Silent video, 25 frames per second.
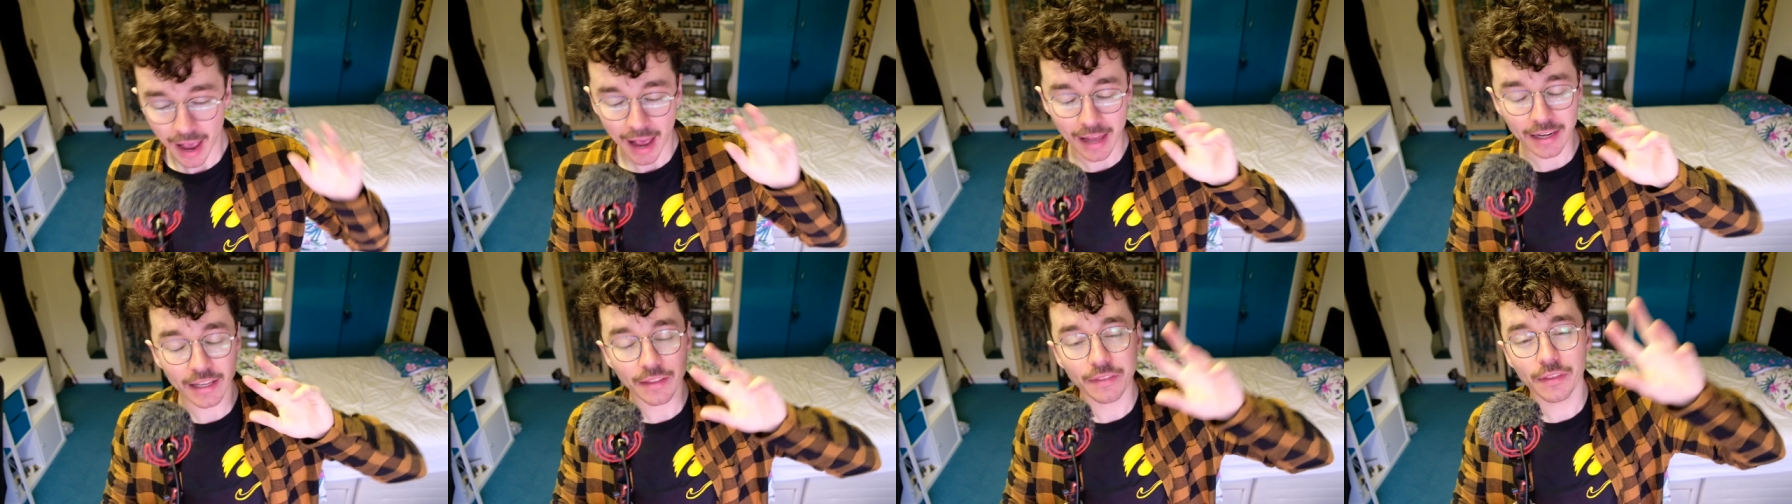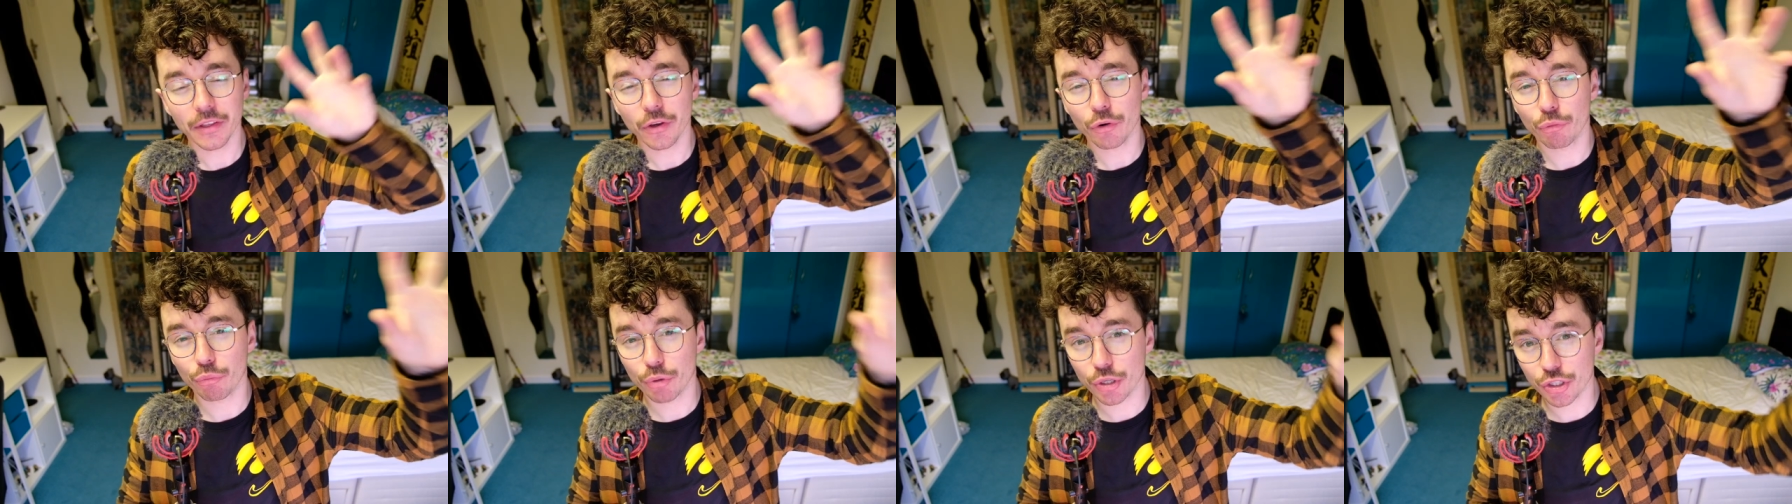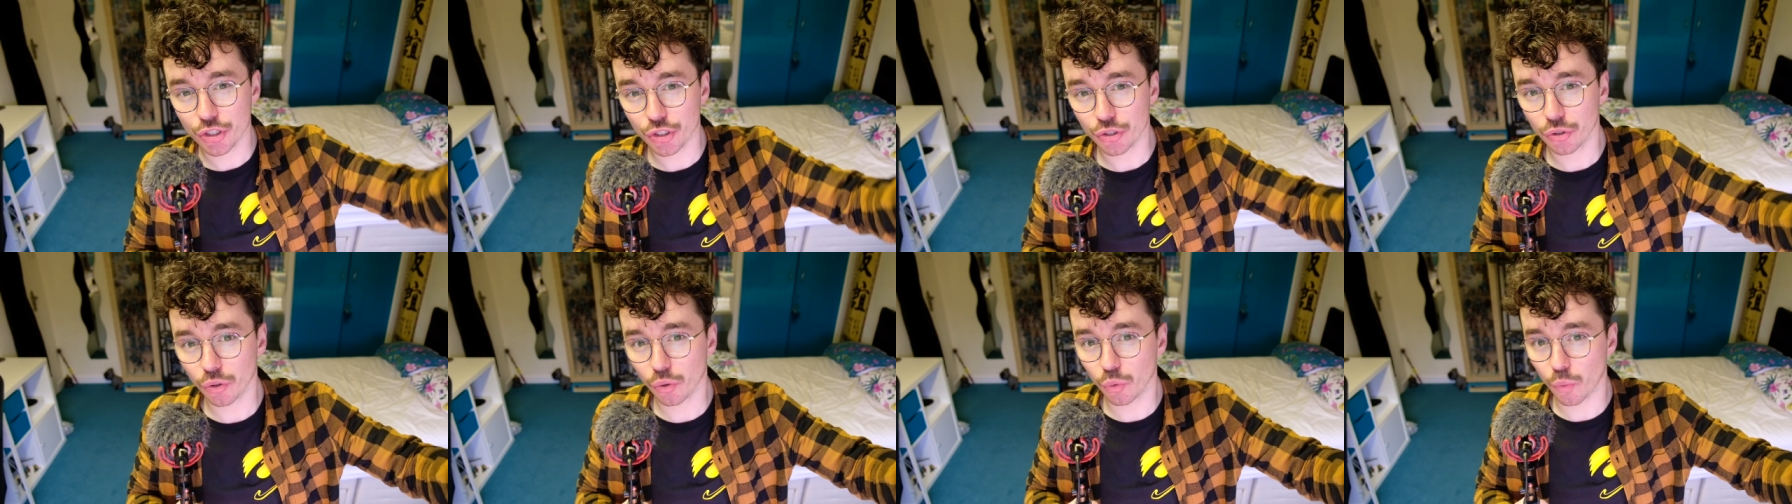And in the
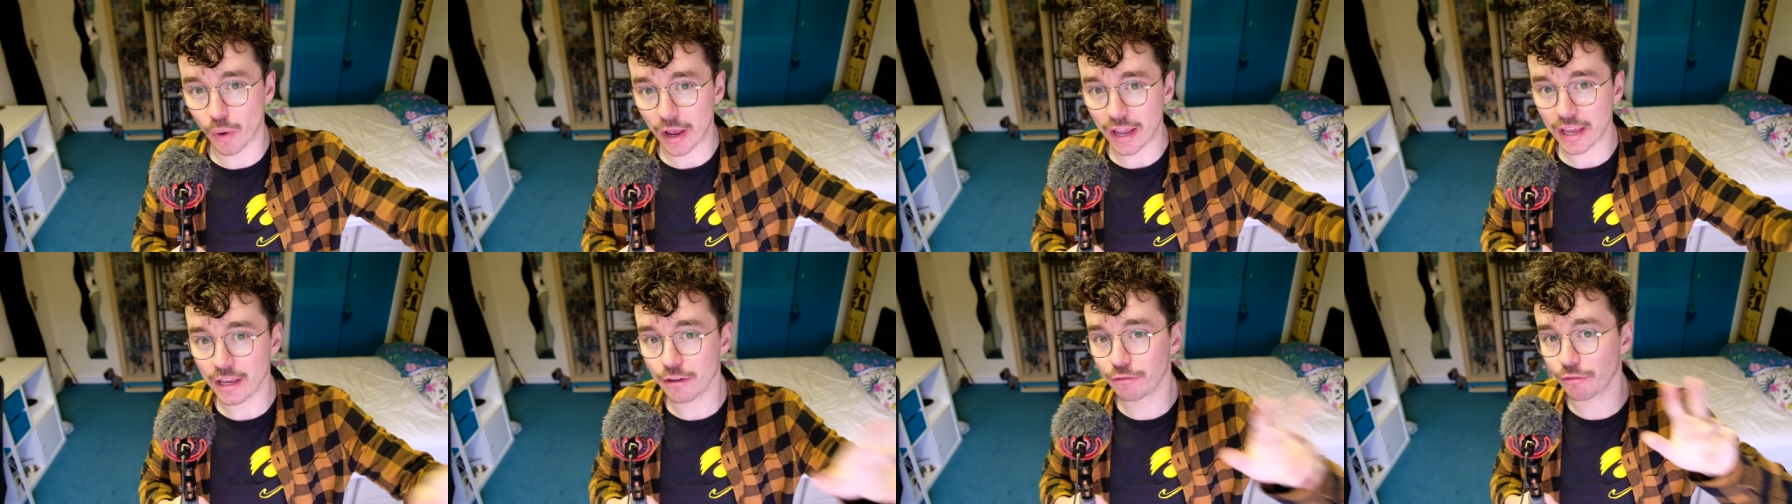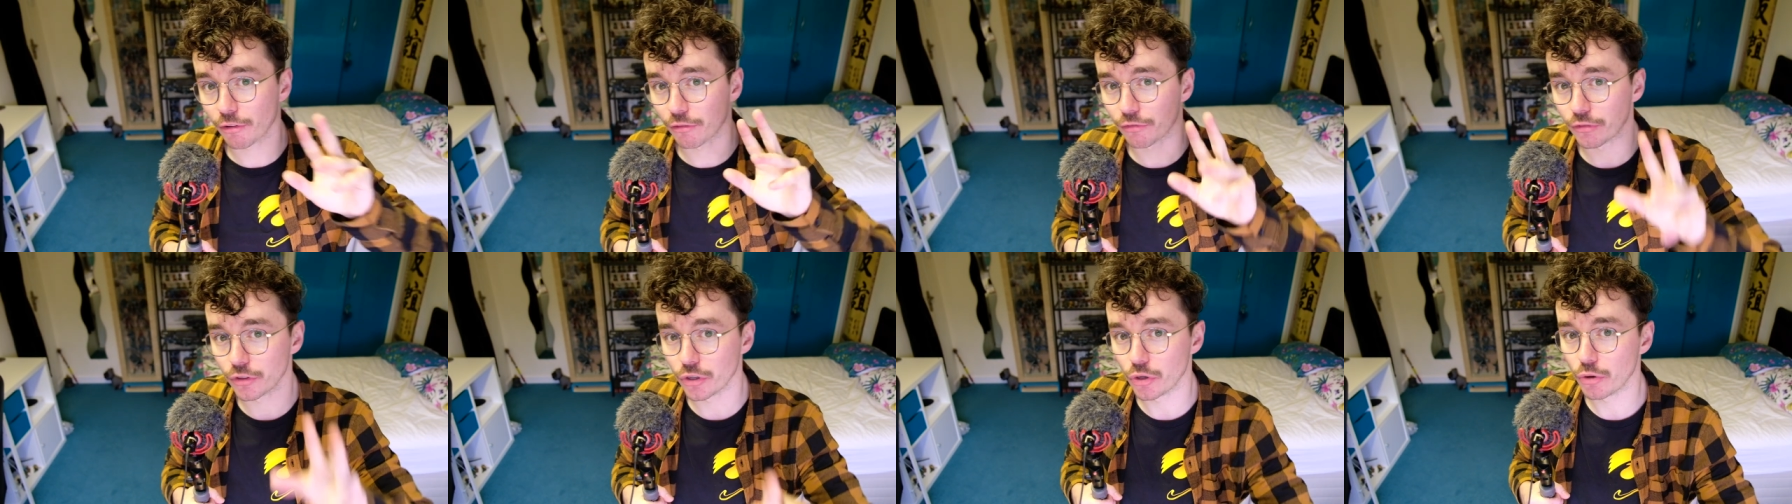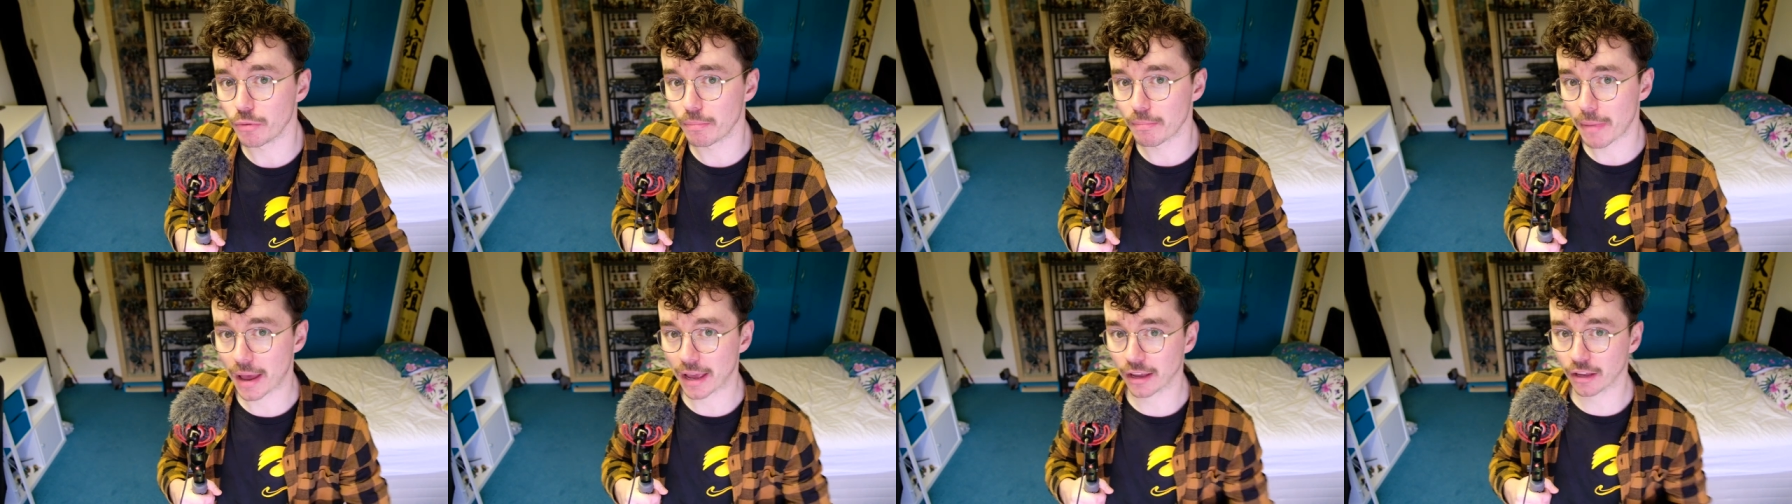original wave of new
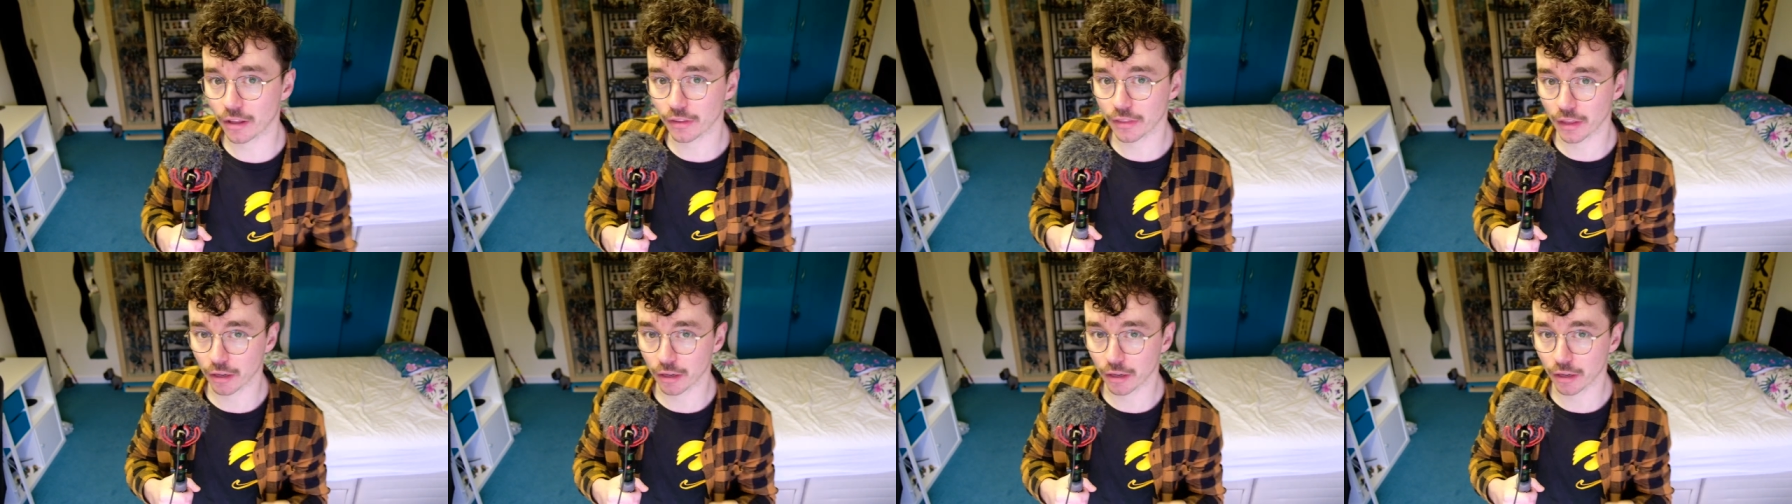Mega,